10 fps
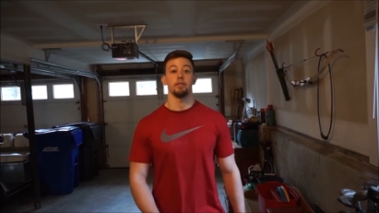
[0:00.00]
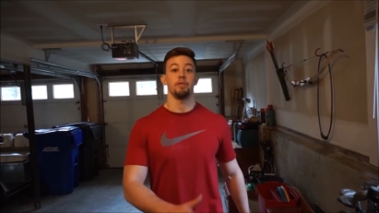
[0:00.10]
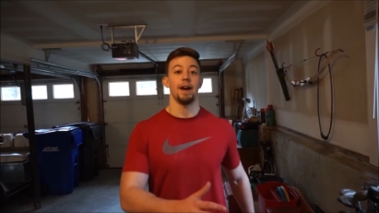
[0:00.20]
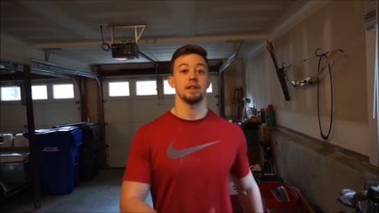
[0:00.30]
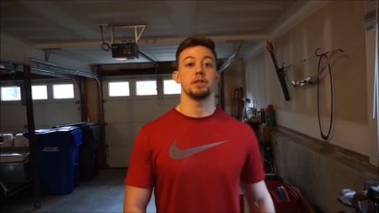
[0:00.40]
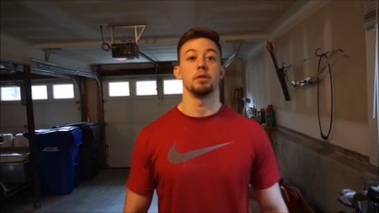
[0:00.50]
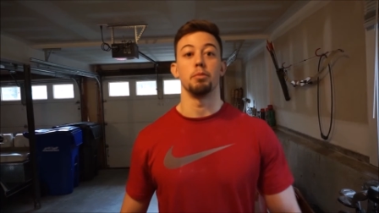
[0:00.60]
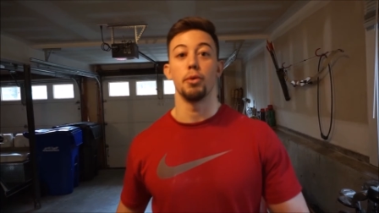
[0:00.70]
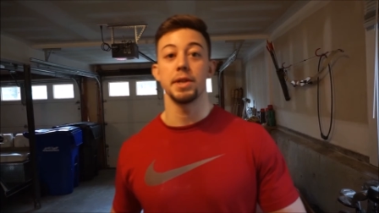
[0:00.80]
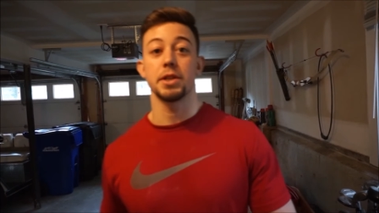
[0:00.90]
a faster,
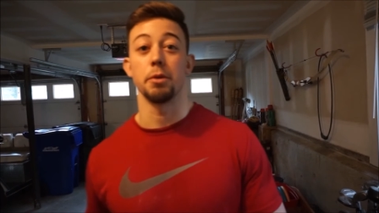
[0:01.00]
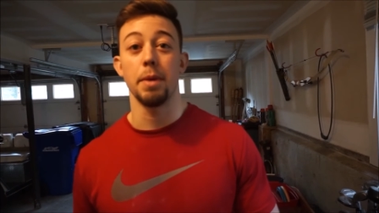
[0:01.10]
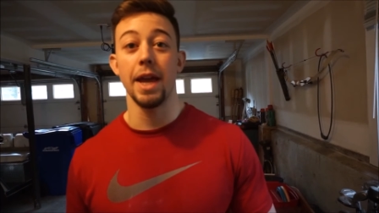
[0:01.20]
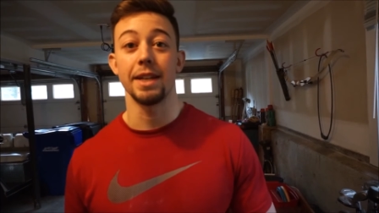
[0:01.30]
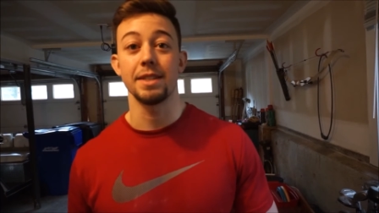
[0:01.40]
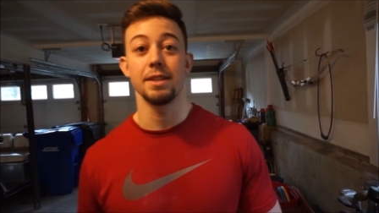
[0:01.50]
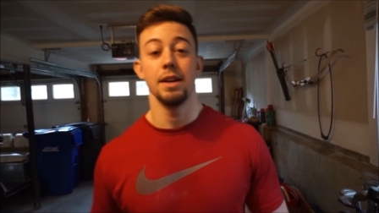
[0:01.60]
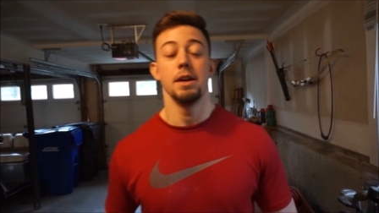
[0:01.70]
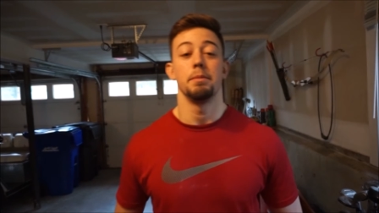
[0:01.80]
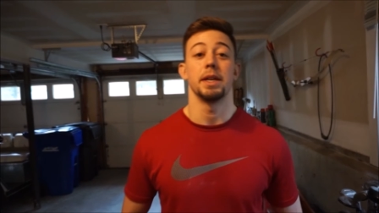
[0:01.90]
brisker pace,
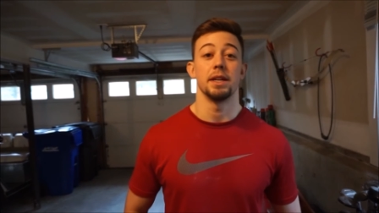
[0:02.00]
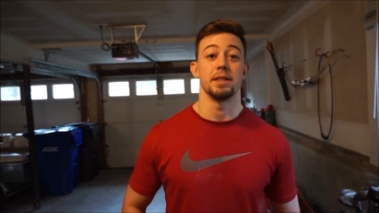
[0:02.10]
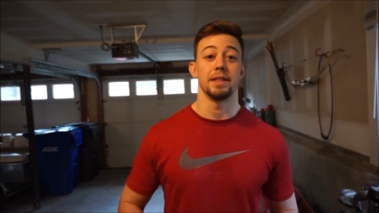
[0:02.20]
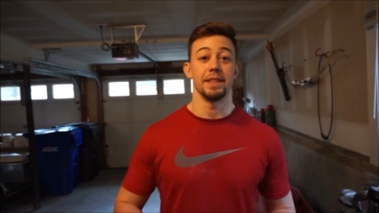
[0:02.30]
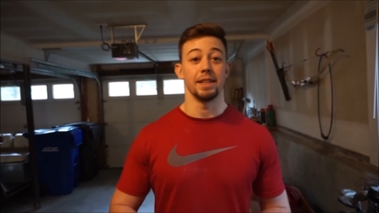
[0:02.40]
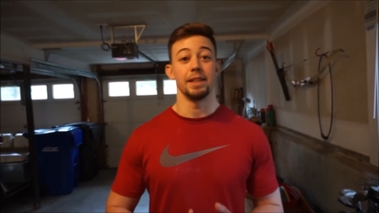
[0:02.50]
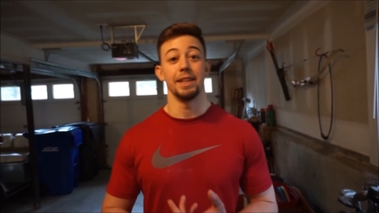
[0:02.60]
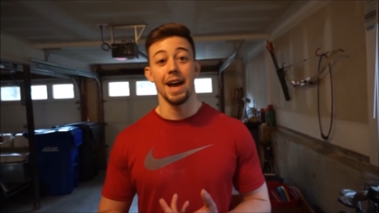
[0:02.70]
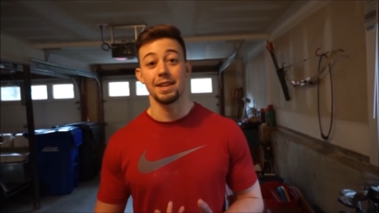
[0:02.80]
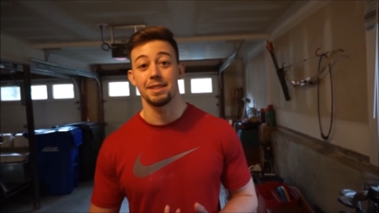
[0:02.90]
because
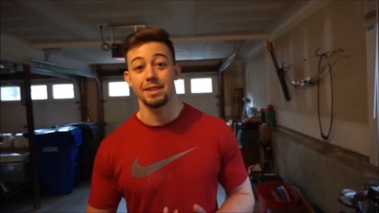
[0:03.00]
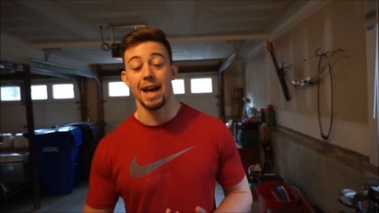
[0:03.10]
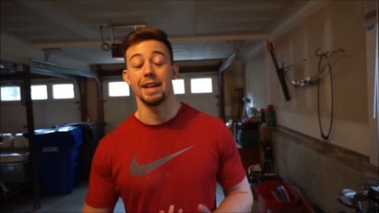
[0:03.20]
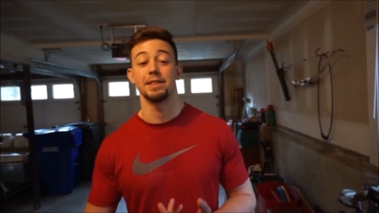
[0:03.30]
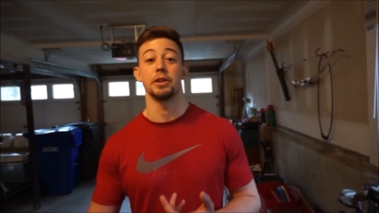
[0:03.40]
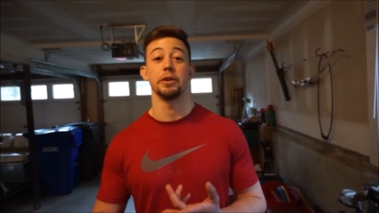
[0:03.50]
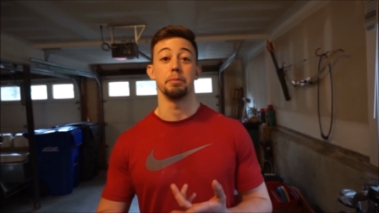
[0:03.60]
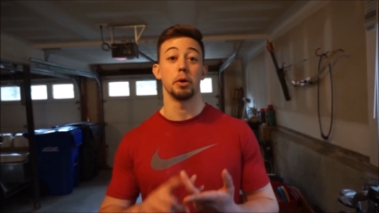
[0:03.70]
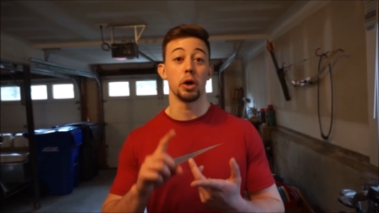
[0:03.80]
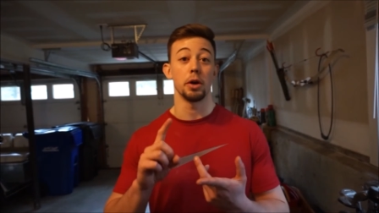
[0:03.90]
yes, that is gonna
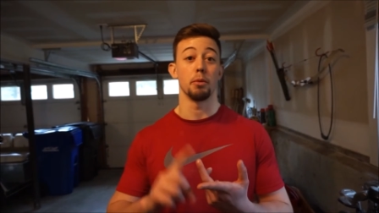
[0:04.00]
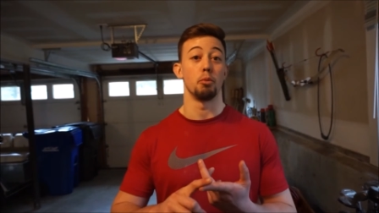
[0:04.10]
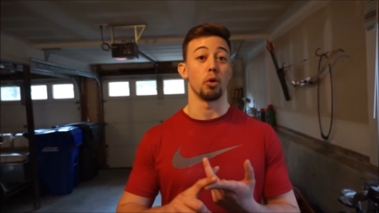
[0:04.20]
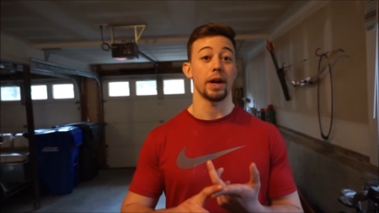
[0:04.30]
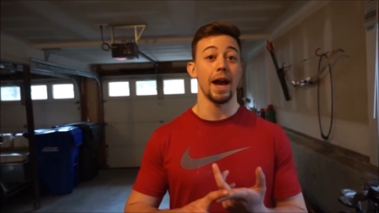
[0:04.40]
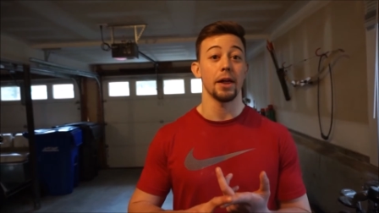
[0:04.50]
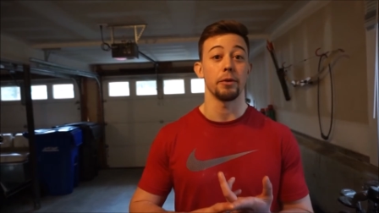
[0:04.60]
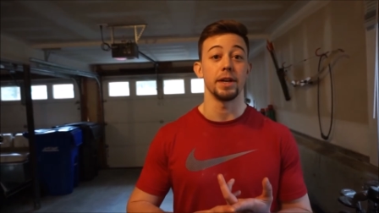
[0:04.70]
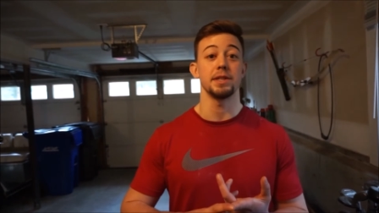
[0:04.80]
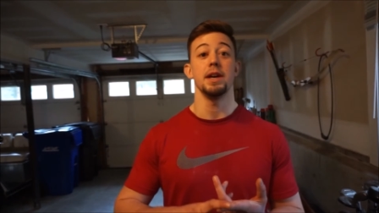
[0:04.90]
burn more
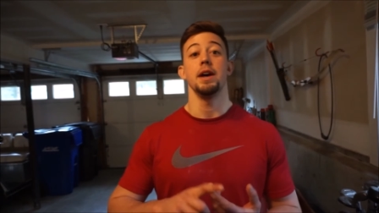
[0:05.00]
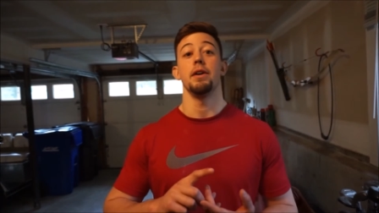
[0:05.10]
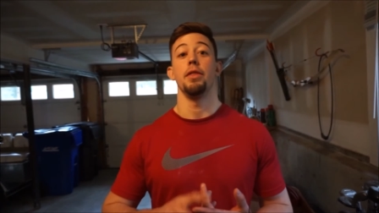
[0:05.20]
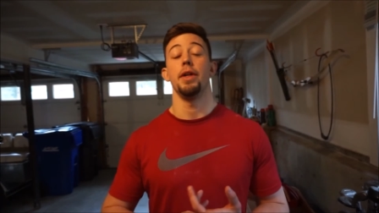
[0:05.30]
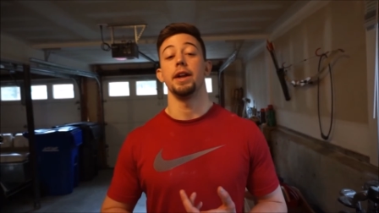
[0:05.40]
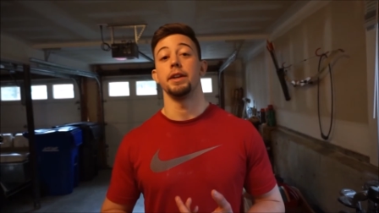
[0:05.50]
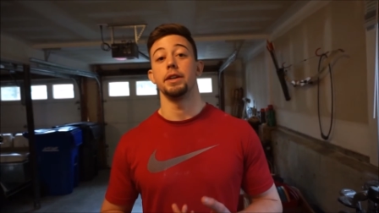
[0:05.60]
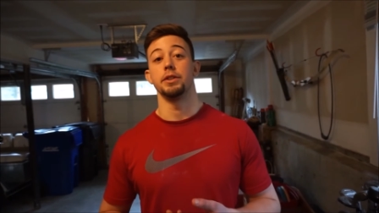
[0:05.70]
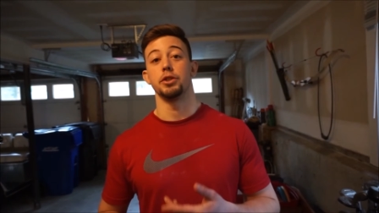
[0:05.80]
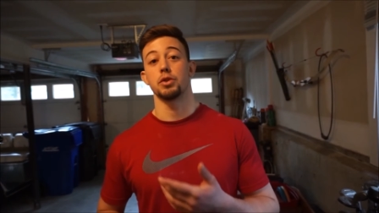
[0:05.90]
calories
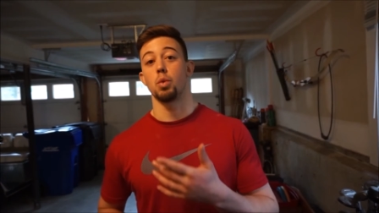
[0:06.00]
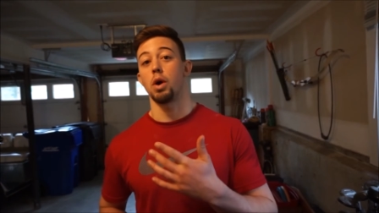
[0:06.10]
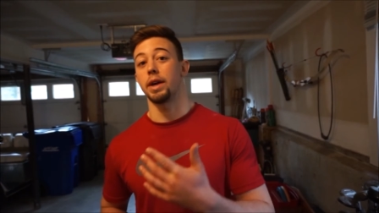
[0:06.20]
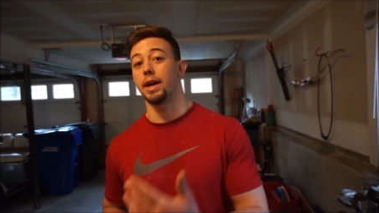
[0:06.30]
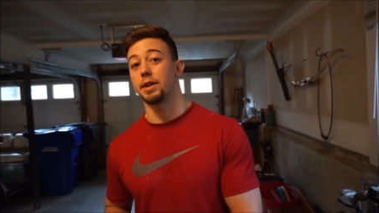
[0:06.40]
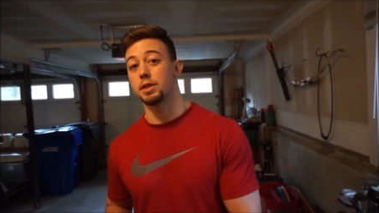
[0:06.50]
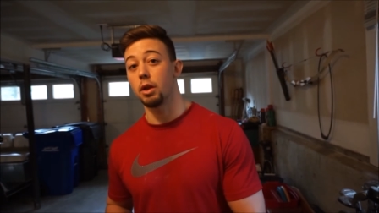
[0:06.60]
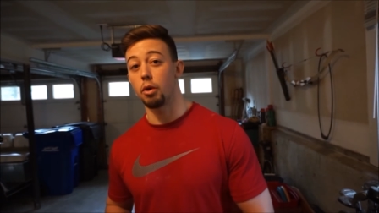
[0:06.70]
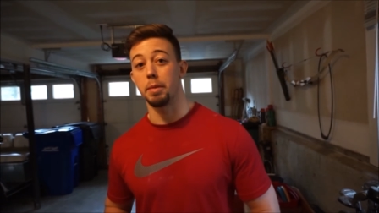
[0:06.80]
than just walking at a slower